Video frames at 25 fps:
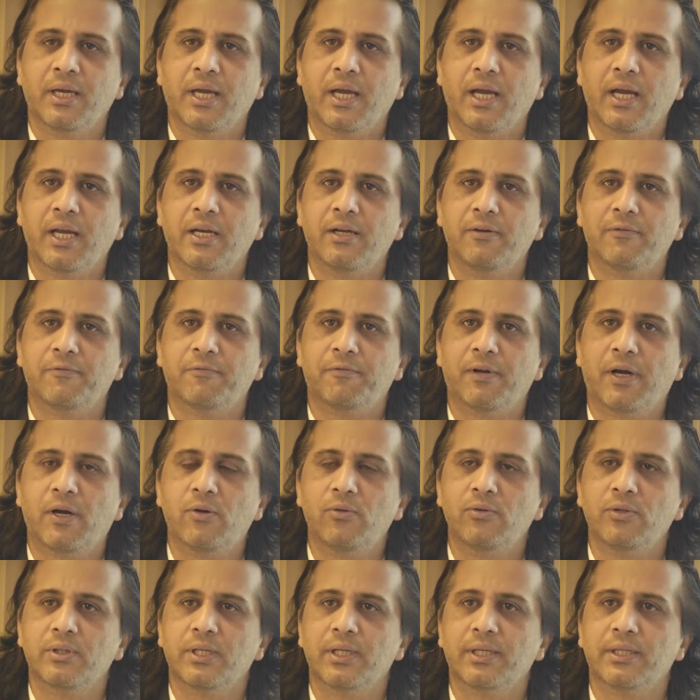and
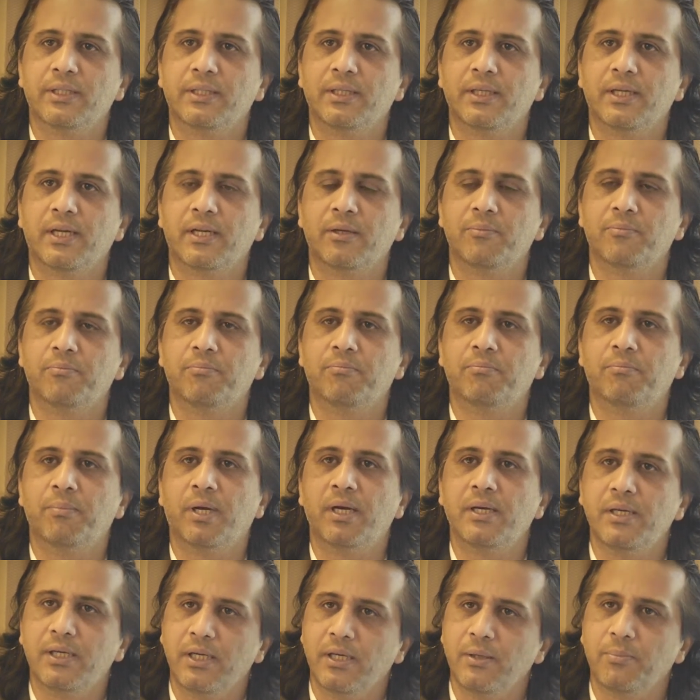found that there are
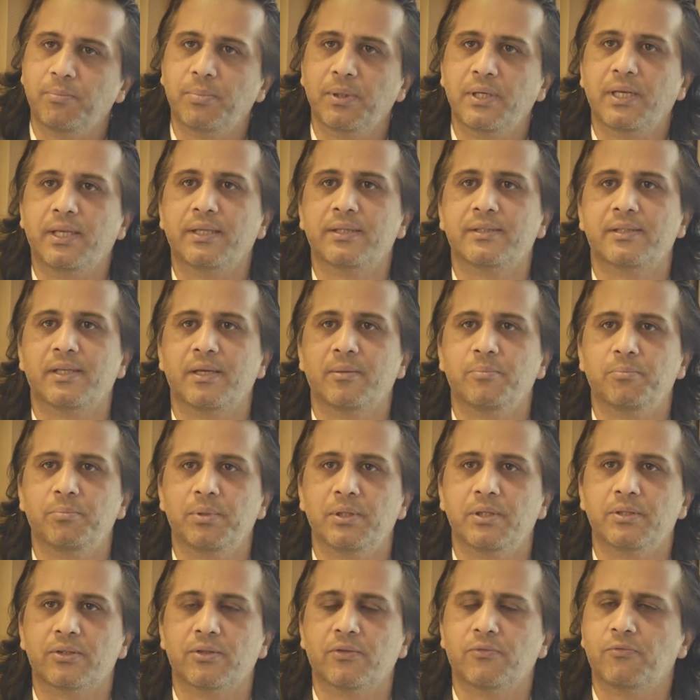multiple
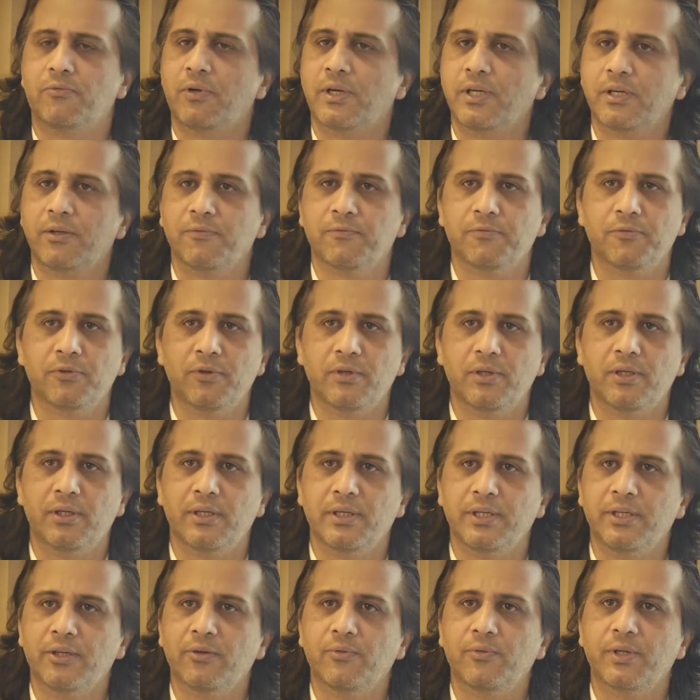examples of wonderful
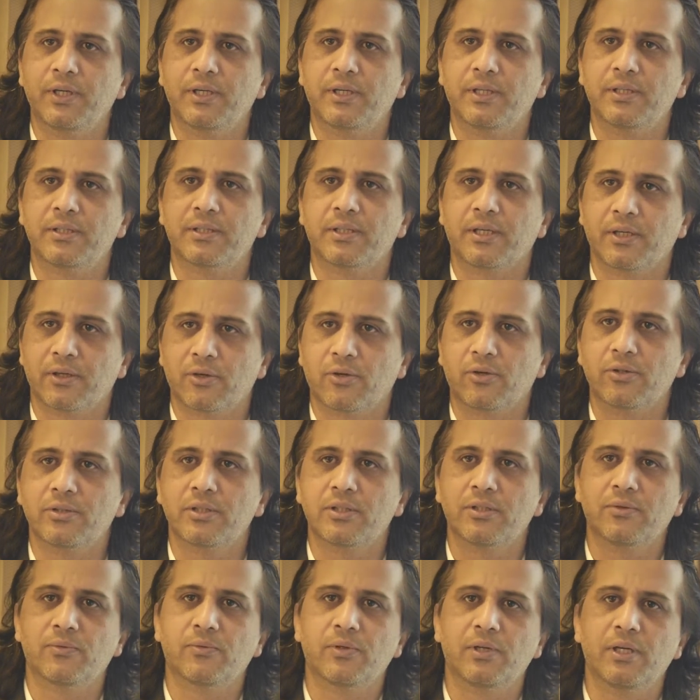innovators across
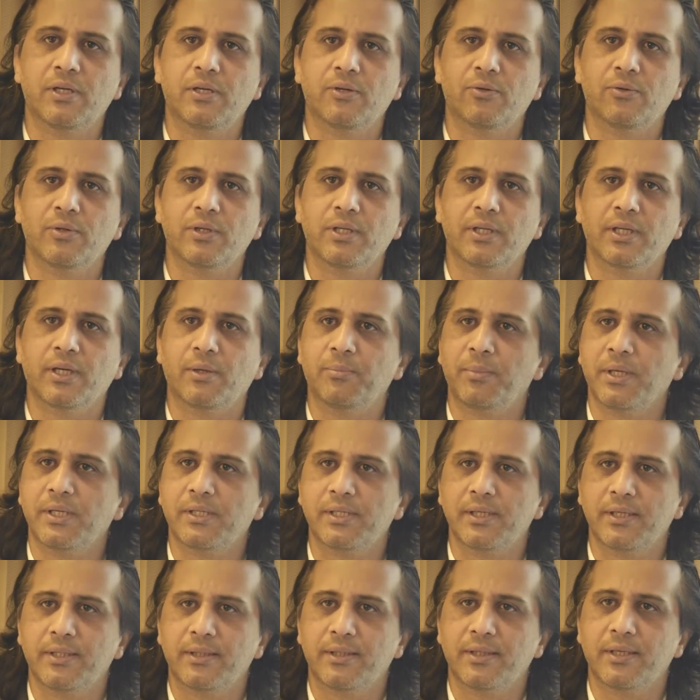the world doing
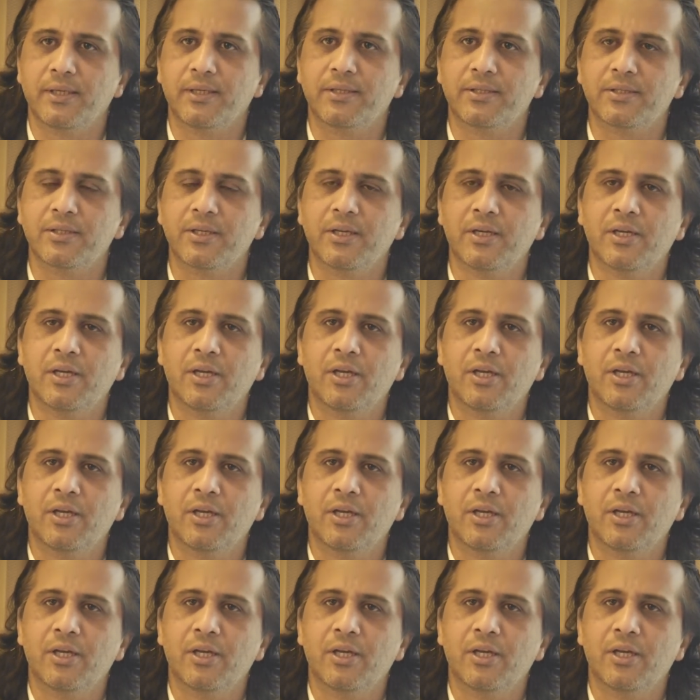amazing things.